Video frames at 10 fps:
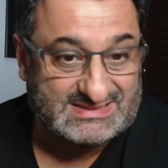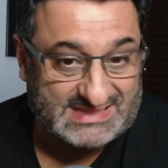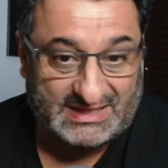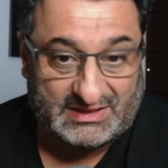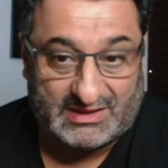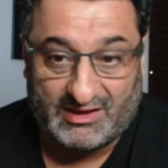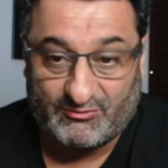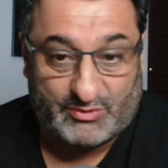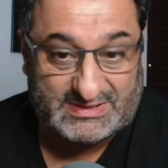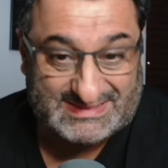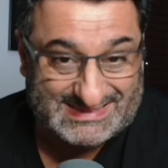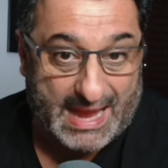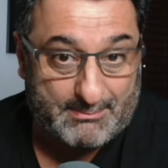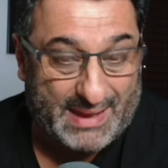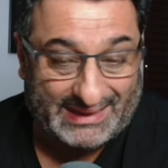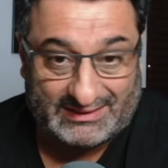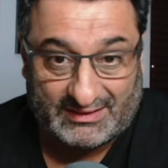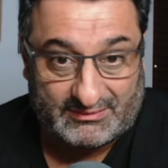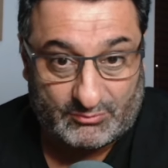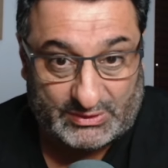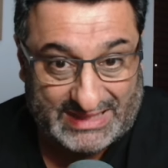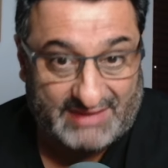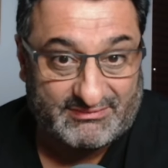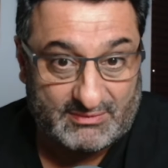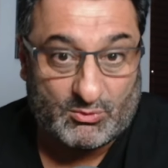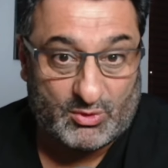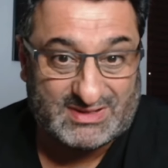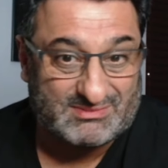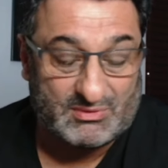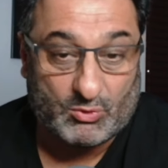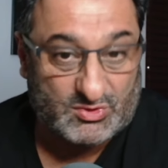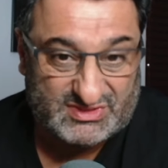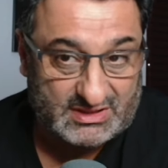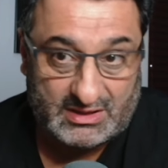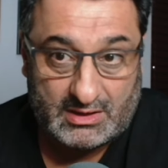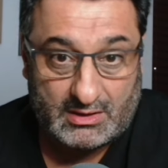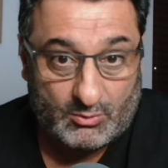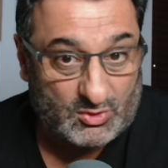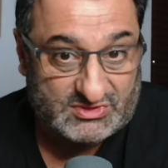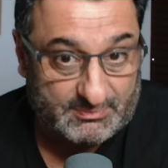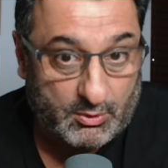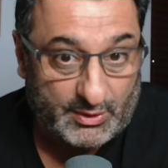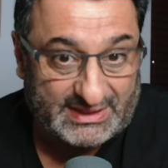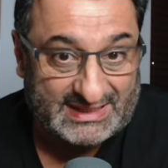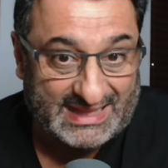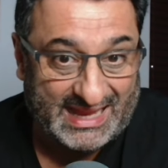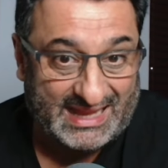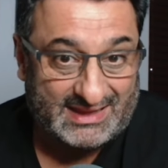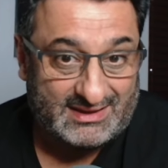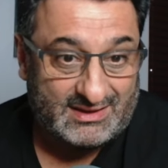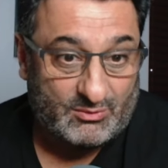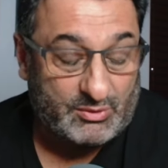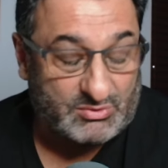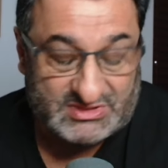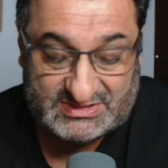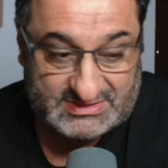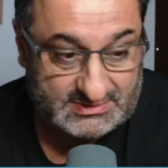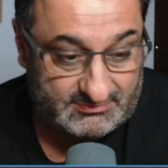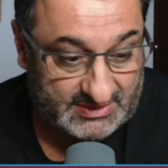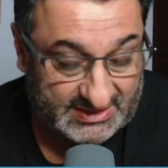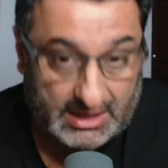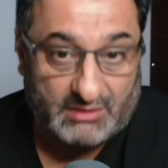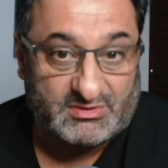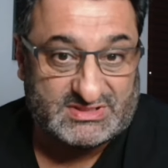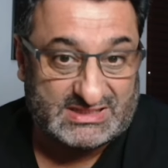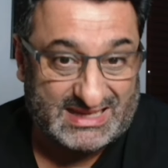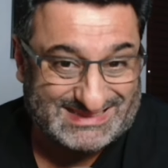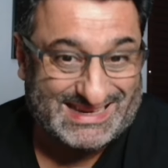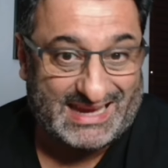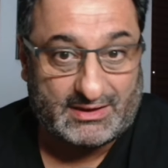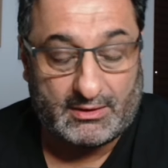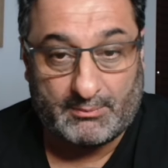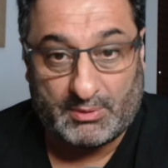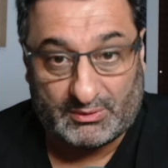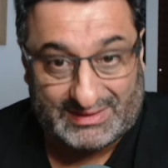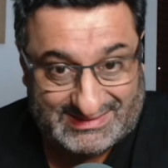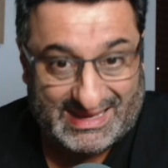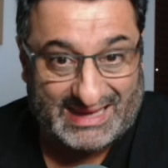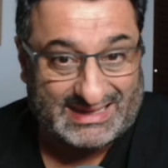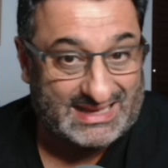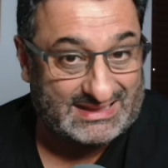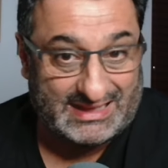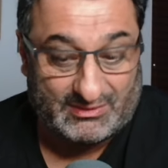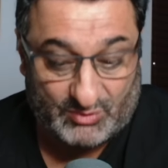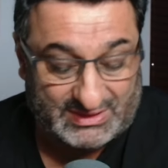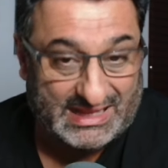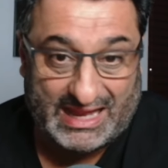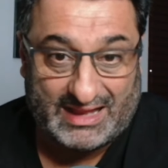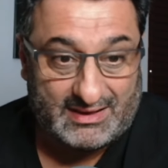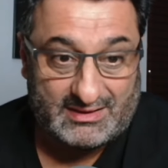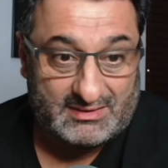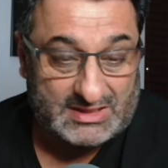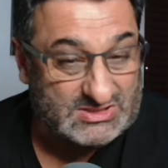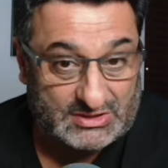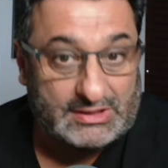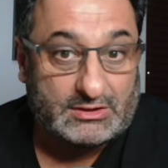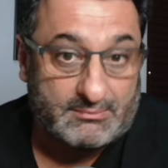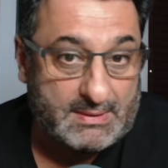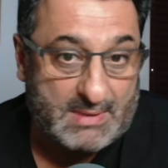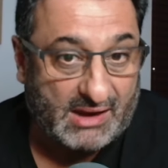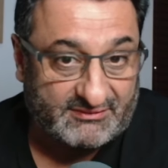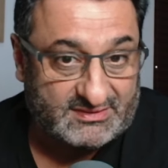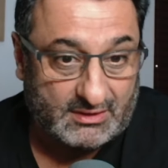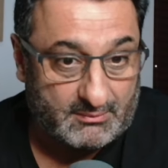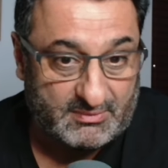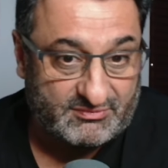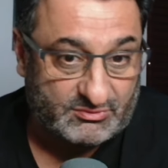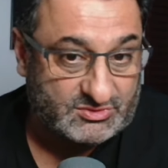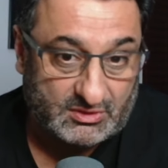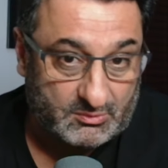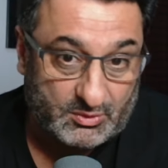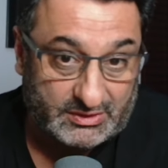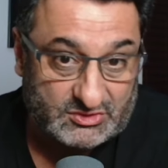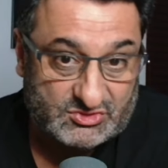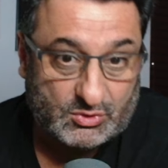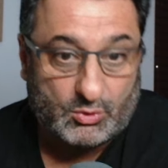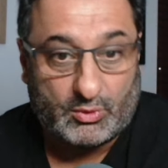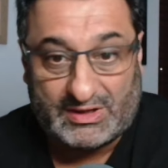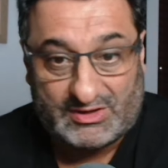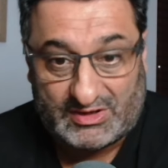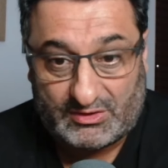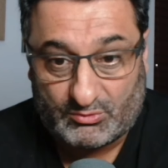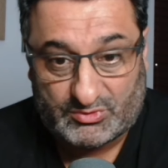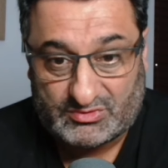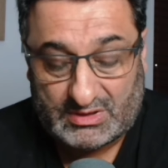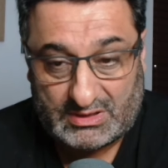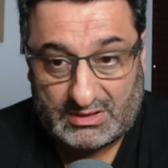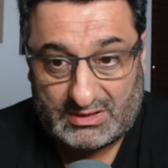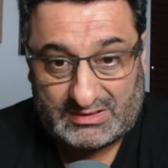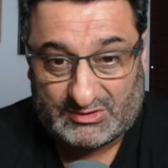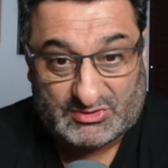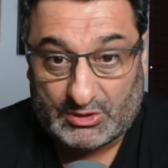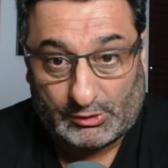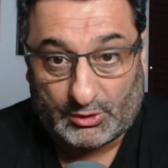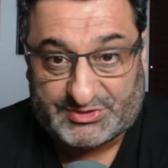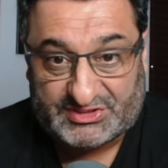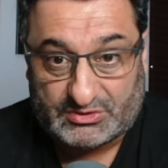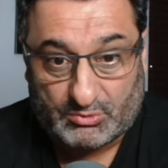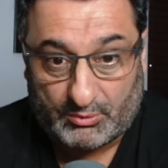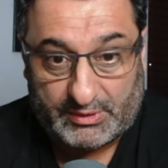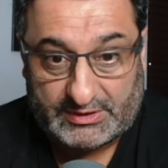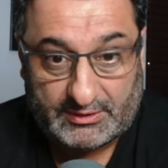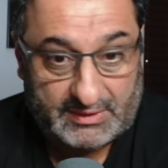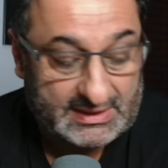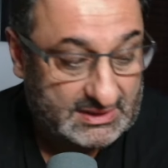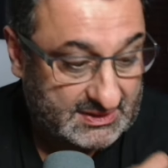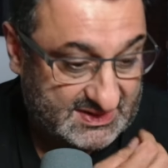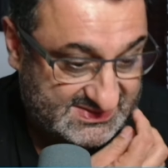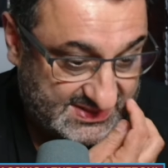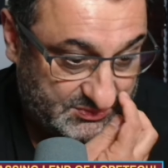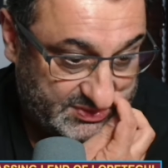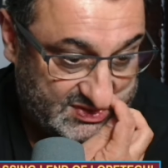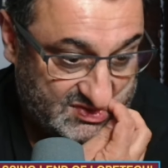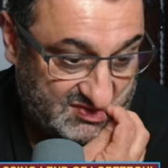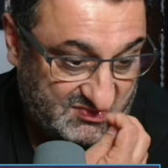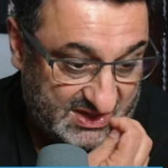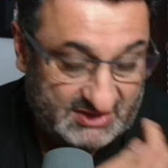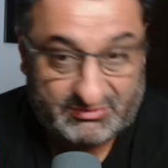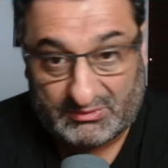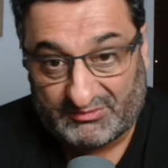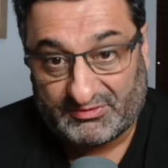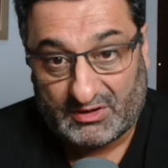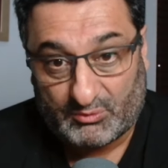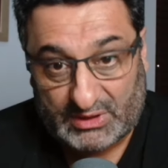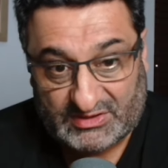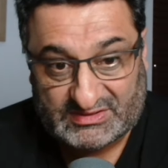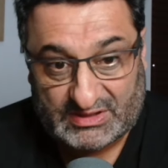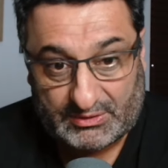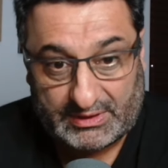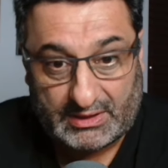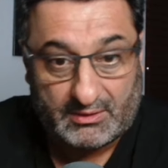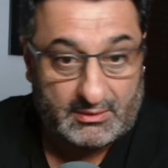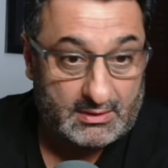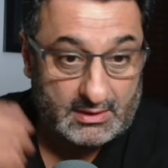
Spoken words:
The second half, we just sat back like with David Moyes. I mean, what was the point in that? We were just encouraging attack upon attack. And with that, it's only going to be a matter of time before Tottenham are going to score. It was, there's no logic to what we're doing. Like I said, we didn't defend from the front with Antonio.